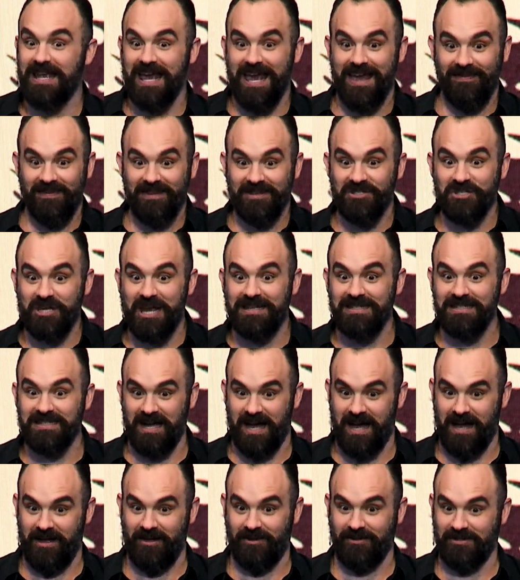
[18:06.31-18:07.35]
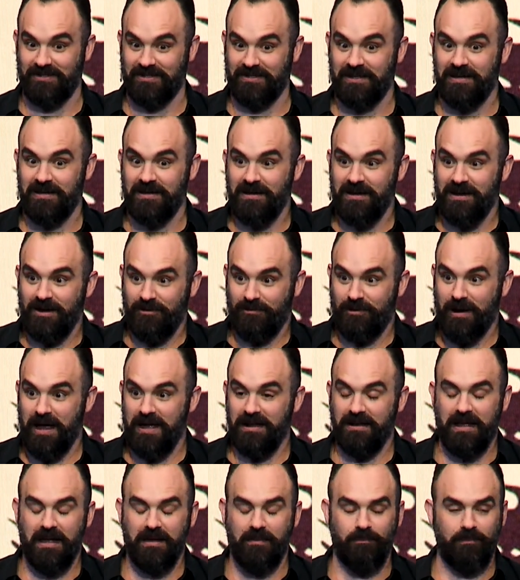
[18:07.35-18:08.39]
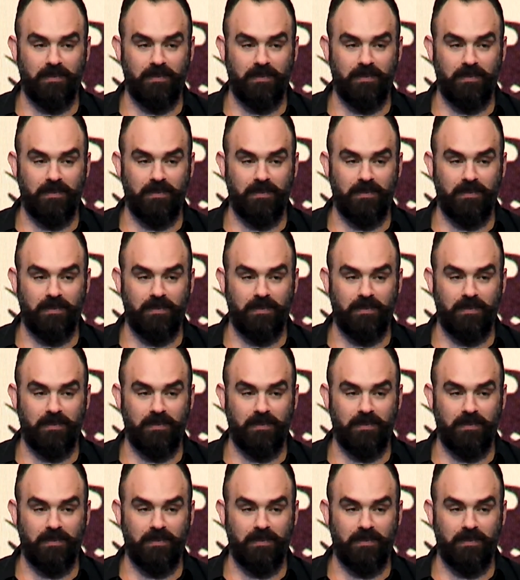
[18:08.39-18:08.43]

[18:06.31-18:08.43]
and the Gentiles, right?